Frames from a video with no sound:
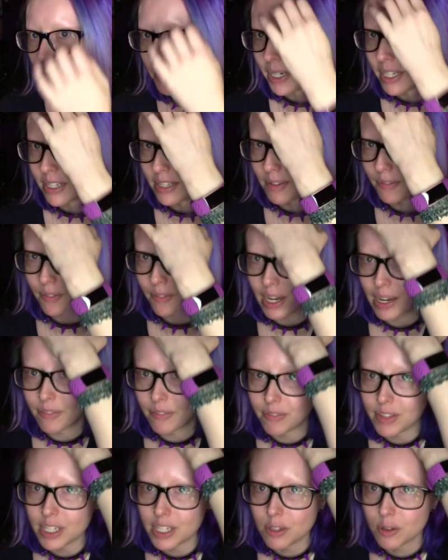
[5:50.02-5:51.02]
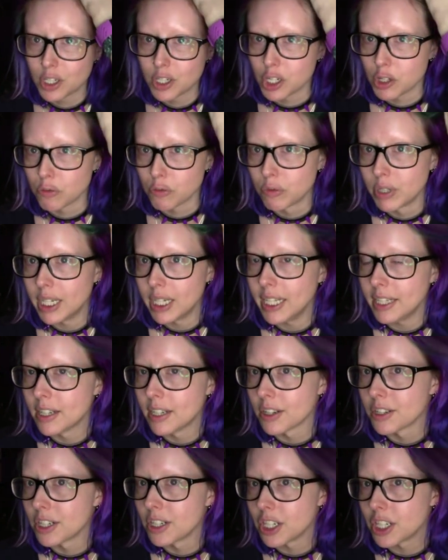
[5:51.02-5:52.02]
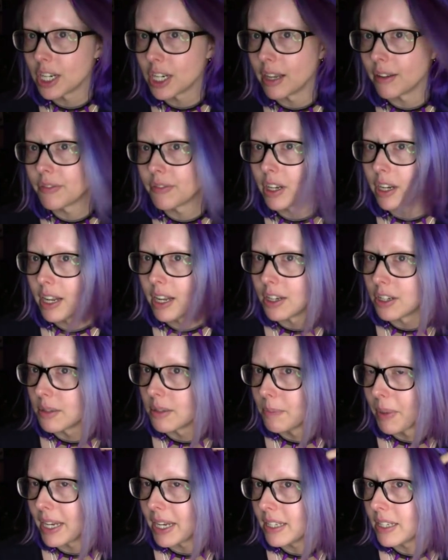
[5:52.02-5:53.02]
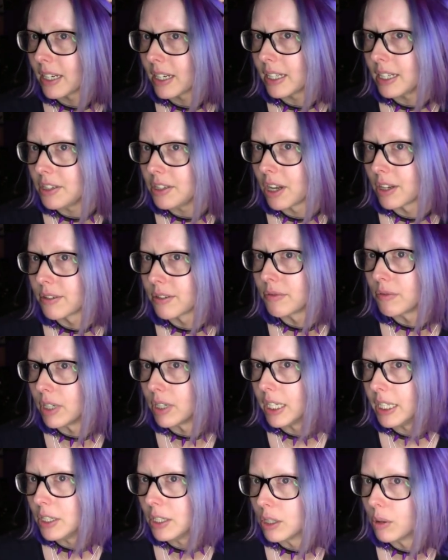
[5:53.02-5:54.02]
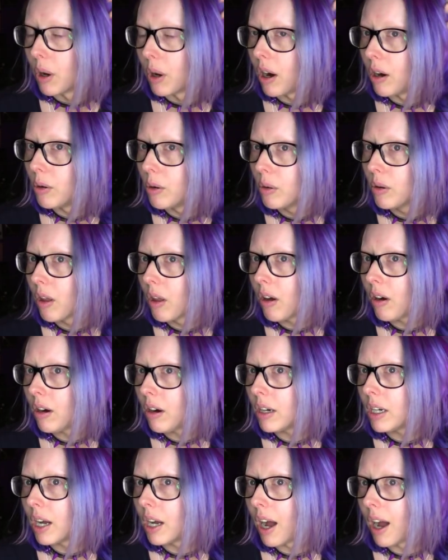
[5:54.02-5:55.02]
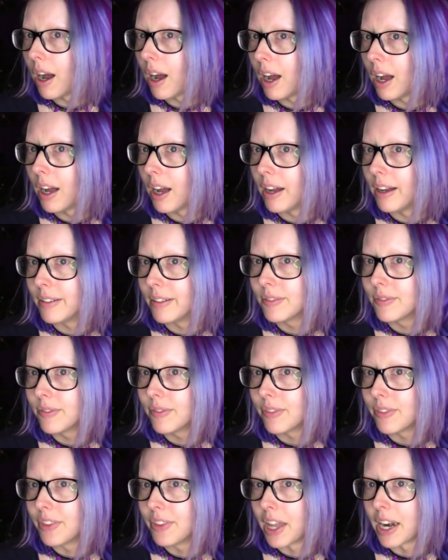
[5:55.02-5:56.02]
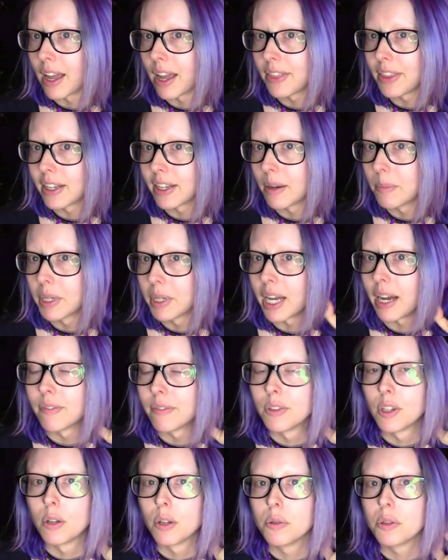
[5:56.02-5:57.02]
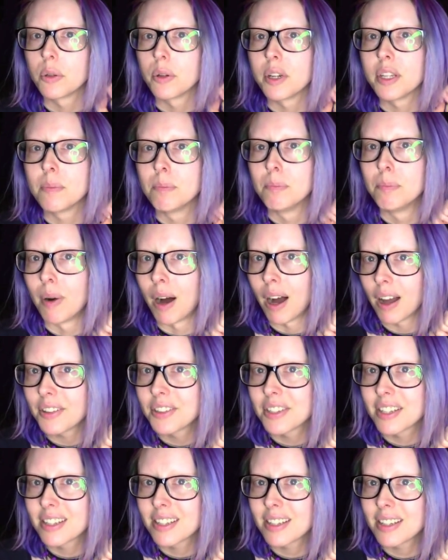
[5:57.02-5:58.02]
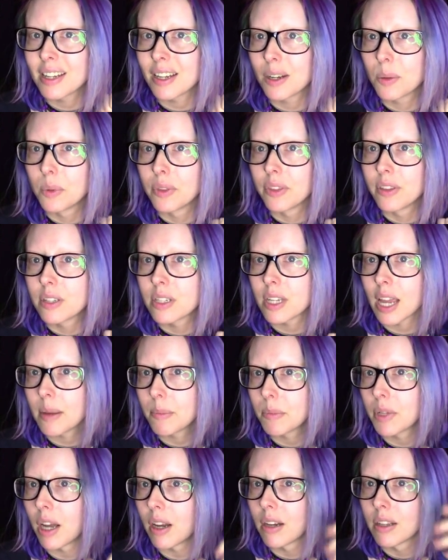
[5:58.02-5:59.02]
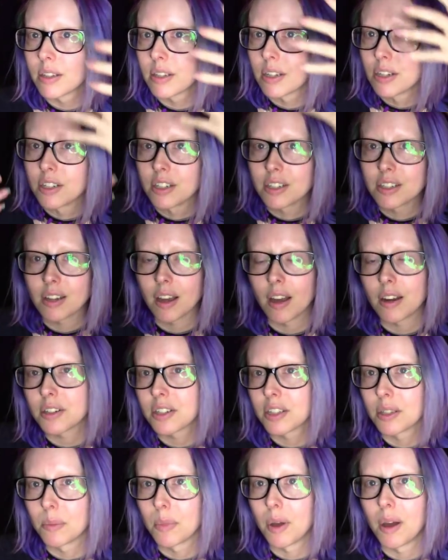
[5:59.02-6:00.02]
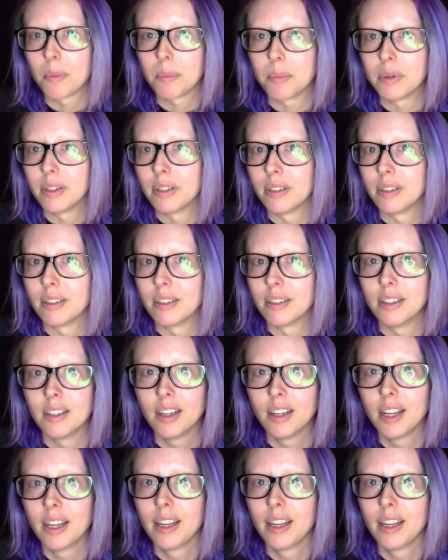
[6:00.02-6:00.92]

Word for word: Because if this just really doesn't shift and it just basically doesn't really do a whole lot, then I think I'm going to have no choice but to stick with the same colours and just touch them up, and